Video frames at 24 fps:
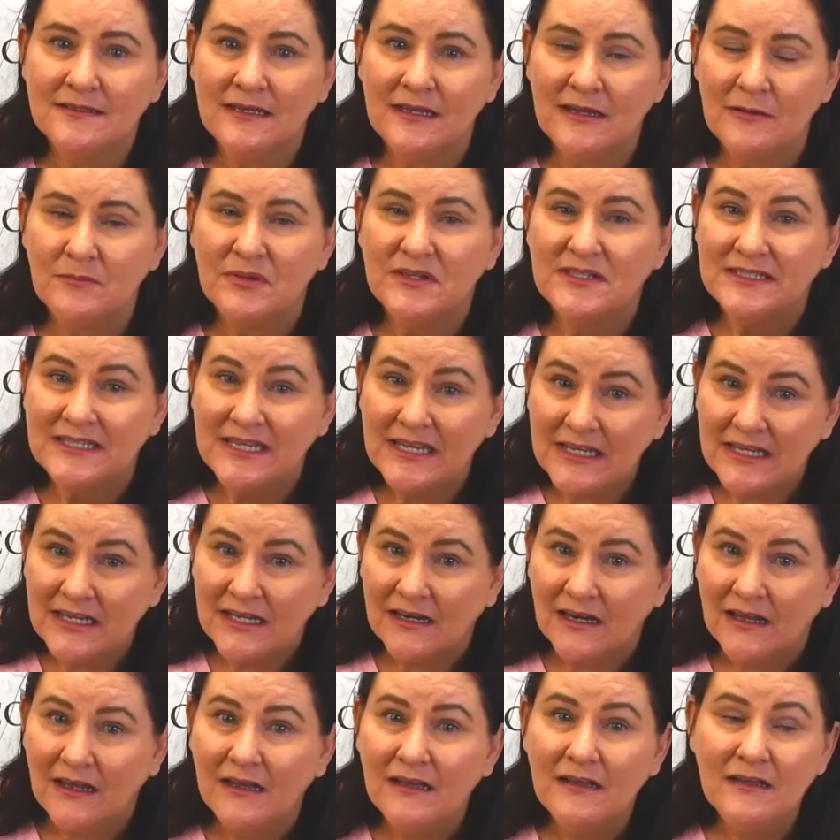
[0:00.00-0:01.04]
in
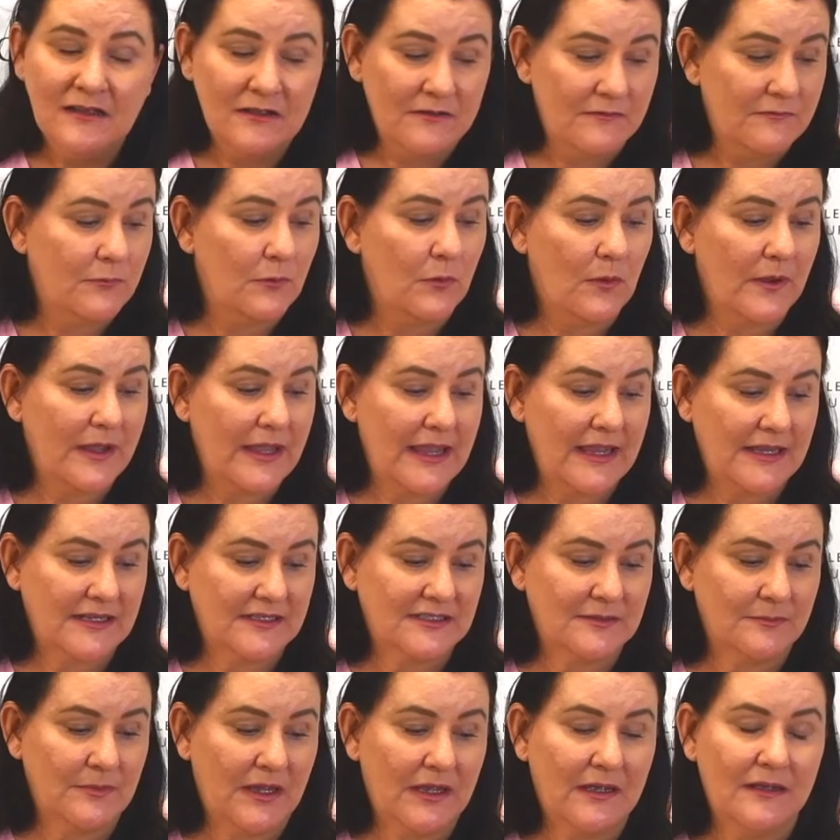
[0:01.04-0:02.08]
particular for
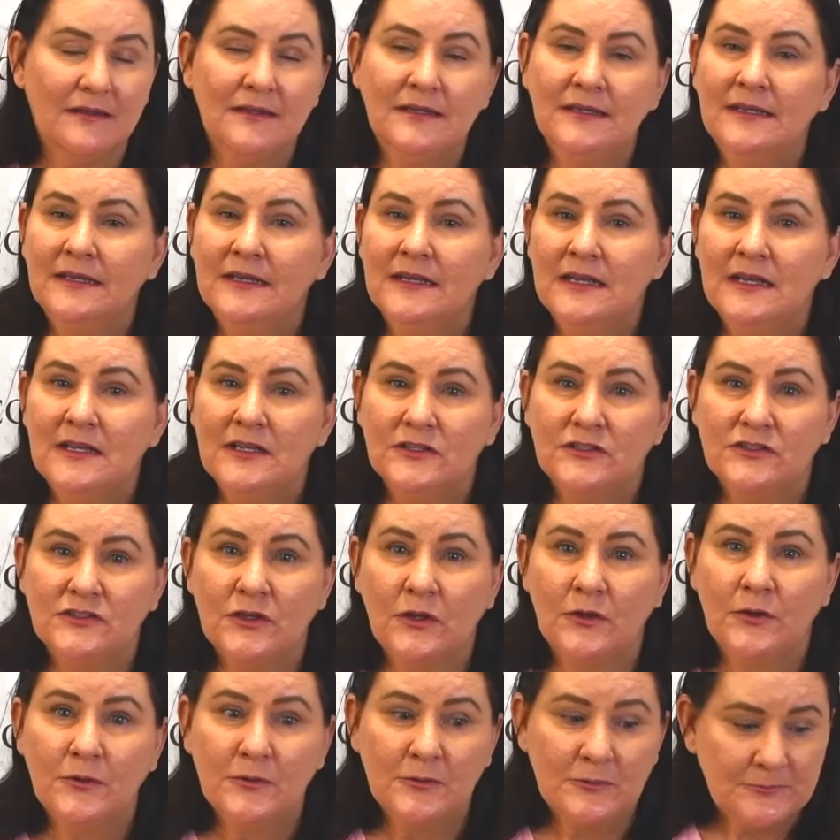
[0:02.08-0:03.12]
eczema.
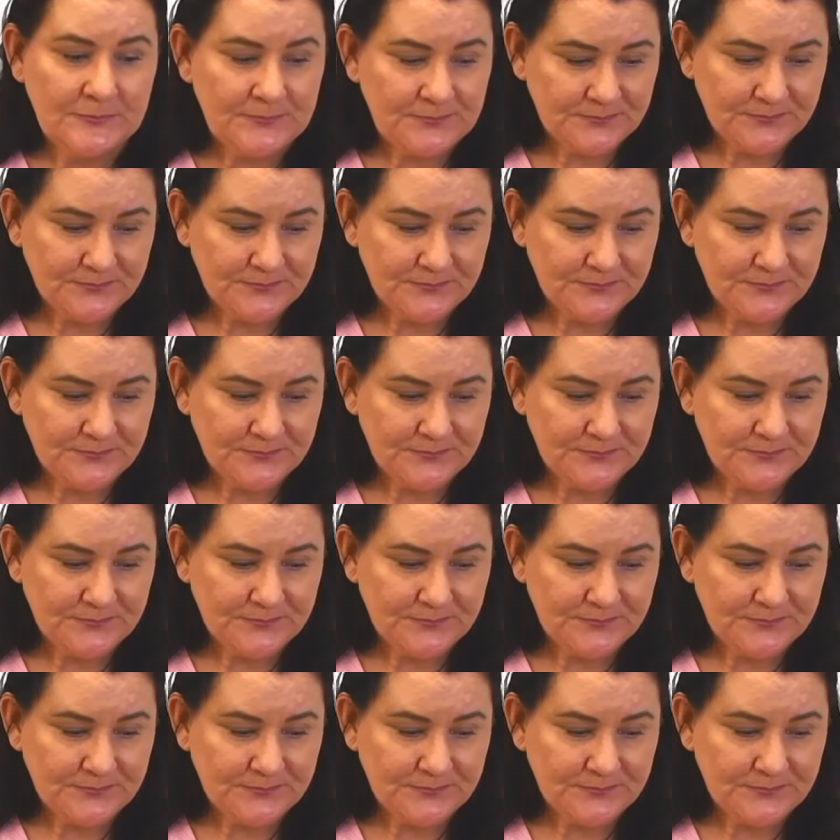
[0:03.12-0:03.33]
So